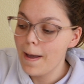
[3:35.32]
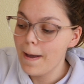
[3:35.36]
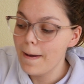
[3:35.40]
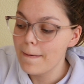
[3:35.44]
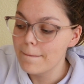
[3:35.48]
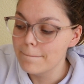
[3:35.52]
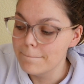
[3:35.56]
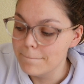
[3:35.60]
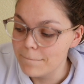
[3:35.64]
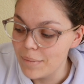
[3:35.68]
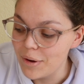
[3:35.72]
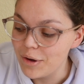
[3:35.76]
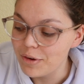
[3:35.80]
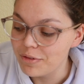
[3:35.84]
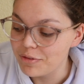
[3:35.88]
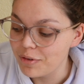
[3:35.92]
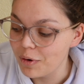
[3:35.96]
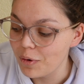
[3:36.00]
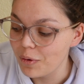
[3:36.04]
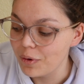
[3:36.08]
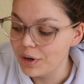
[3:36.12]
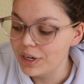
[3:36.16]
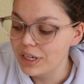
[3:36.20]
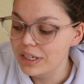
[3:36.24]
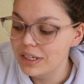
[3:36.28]
move
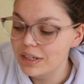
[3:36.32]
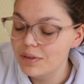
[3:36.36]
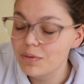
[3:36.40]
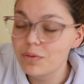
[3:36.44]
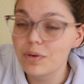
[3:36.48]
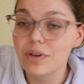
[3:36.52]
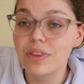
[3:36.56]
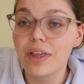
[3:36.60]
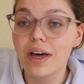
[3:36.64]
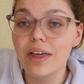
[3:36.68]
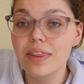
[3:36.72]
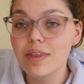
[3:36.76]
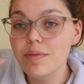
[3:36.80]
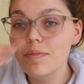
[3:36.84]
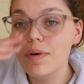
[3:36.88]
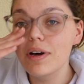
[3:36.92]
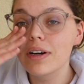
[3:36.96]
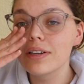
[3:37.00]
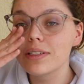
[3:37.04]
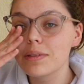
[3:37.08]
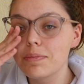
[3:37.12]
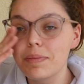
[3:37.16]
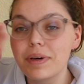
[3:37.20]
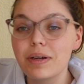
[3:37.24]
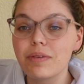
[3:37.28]
forward with other
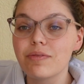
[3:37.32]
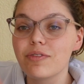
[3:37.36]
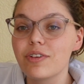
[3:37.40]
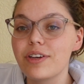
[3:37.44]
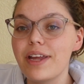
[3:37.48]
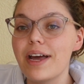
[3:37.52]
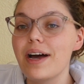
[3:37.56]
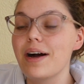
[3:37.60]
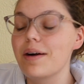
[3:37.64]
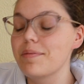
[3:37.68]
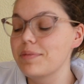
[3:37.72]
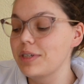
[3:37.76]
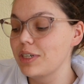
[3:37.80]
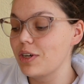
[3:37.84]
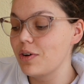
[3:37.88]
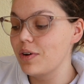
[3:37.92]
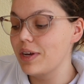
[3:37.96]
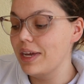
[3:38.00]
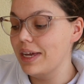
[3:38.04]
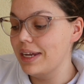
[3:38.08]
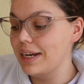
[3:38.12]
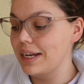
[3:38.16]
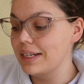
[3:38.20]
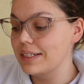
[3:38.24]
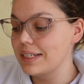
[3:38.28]
books. But for now, I'm gonna go
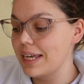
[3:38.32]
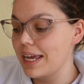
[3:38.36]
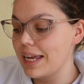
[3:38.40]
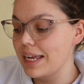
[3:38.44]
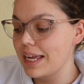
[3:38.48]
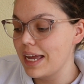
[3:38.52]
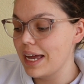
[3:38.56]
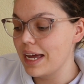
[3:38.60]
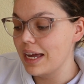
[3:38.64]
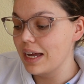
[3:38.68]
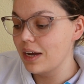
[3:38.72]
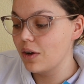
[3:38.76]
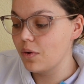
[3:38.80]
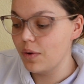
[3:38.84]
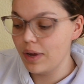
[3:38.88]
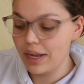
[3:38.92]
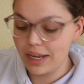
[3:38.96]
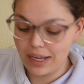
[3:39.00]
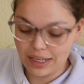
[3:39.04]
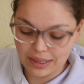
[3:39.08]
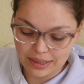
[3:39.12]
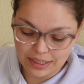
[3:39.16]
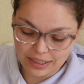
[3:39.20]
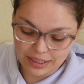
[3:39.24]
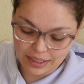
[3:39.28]
ahead and take a
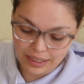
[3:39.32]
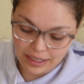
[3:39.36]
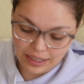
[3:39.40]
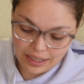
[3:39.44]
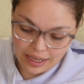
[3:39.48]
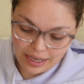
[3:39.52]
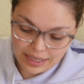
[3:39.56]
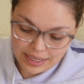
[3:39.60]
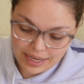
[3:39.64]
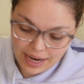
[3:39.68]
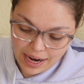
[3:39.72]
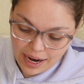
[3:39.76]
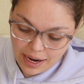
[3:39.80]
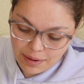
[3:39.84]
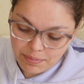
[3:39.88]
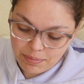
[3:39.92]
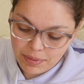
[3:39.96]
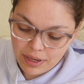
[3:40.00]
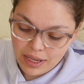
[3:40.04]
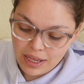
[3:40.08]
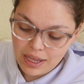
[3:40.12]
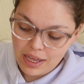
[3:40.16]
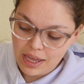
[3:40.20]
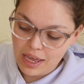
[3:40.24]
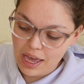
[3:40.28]
quick little nap.
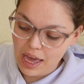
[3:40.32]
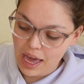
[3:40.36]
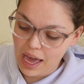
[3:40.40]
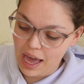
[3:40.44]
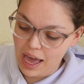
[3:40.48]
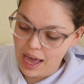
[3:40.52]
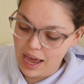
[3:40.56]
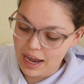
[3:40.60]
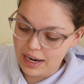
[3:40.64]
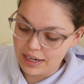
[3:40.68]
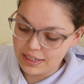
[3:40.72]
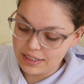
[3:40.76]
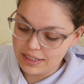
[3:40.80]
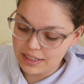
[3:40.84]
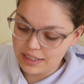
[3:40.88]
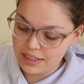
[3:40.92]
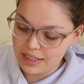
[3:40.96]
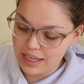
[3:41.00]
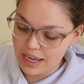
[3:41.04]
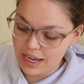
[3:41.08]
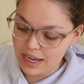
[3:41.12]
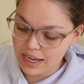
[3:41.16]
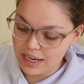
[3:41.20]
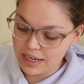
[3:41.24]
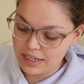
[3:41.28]
And
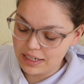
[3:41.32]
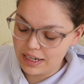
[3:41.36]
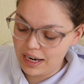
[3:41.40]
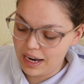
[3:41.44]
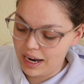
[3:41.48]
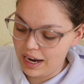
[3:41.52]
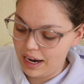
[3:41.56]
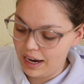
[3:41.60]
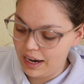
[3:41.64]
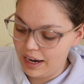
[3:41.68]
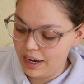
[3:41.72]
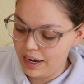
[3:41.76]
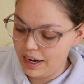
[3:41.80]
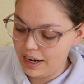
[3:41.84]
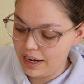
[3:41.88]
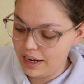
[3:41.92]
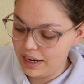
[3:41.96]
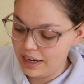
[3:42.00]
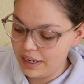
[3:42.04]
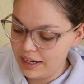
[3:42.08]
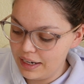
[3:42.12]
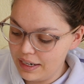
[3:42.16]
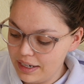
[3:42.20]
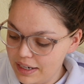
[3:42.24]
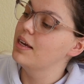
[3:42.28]
then
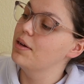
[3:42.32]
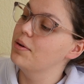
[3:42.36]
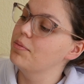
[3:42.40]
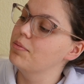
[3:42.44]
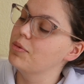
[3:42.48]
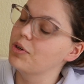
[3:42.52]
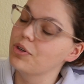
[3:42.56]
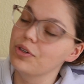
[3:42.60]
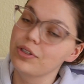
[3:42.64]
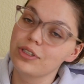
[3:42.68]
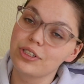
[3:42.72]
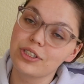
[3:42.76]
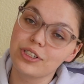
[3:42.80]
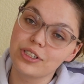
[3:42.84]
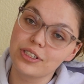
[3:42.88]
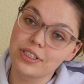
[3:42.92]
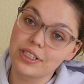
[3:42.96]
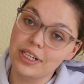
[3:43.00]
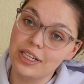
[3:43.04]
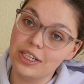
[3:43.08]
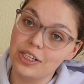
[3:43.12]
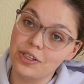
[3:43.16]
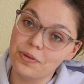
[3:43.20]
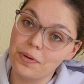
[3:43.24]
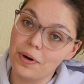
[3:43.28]
I am going to
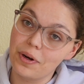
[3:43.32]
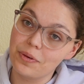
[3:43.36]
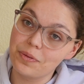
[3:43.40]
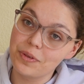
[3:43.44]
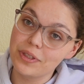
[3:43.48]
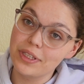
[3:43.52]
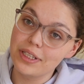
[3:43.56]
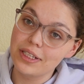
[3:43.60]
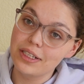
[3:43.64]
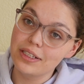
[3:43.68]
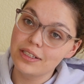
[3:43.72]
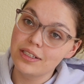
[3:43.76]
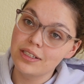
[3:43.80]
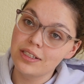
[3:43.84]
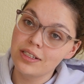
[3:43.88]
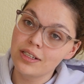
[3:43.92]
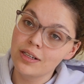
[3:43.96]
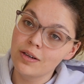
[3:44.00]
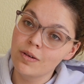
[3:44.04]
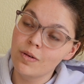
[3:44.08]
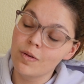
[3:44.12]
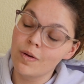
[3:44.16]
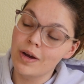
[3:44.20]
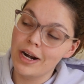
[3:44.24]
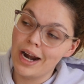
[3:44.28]
continue on with this
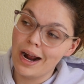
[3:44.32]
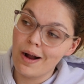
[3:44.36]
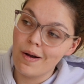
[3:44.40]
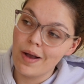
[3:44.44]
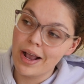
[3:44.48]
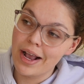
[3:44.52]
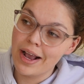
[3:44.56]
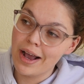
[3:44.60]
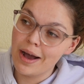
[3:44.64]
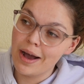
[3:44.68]
when I wake